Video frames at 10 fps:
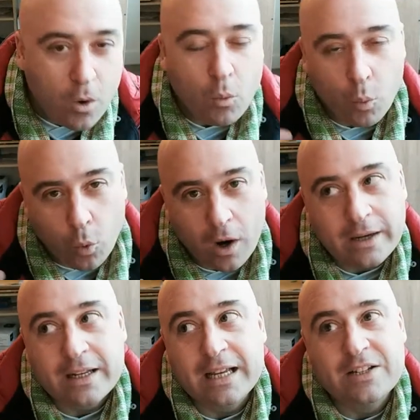
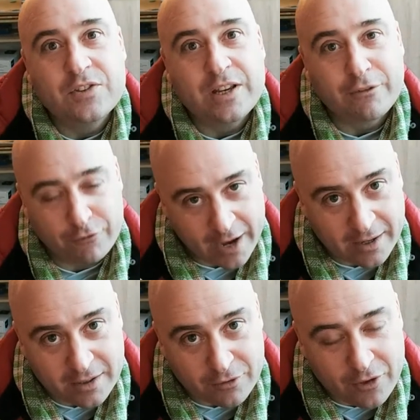What is the
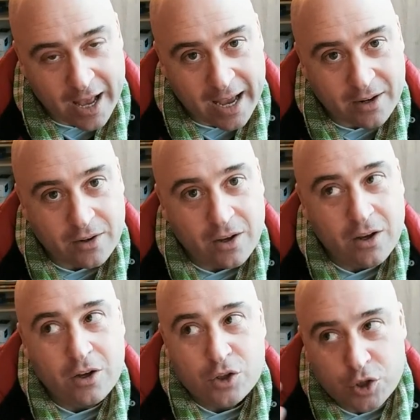effect of that
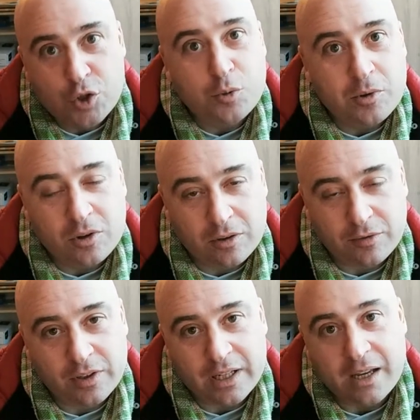
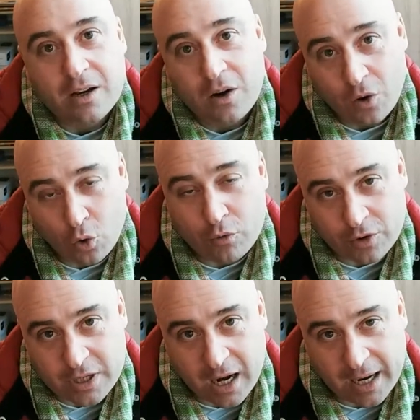cumulatively over
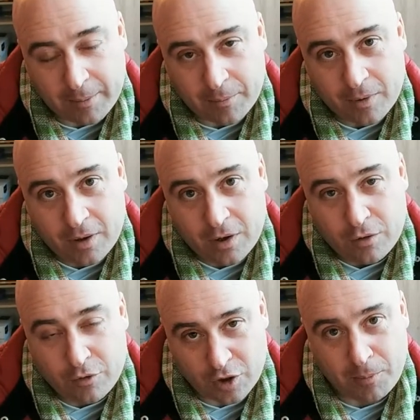time
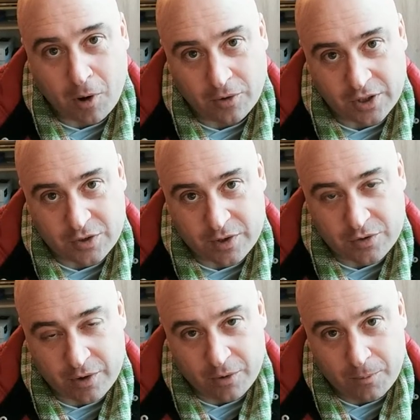for the politics of
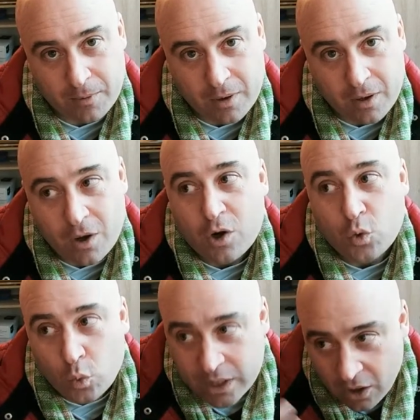Israel?
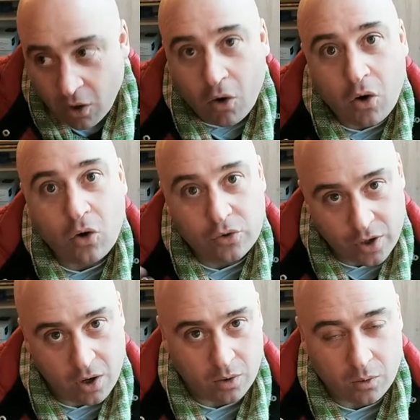We all
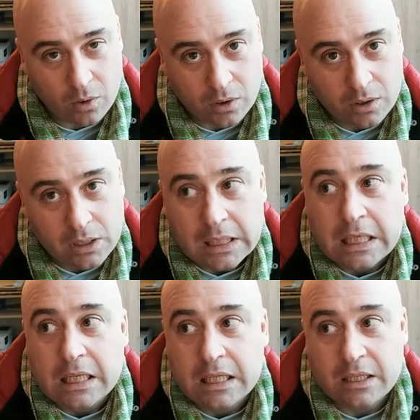know
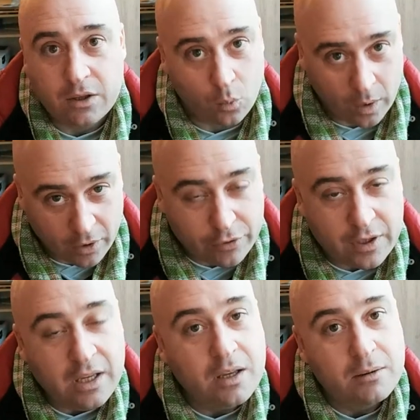the
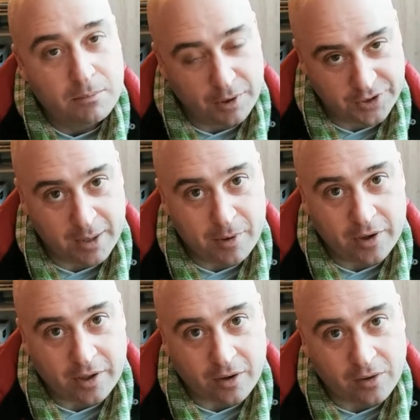wealthy multimillionaire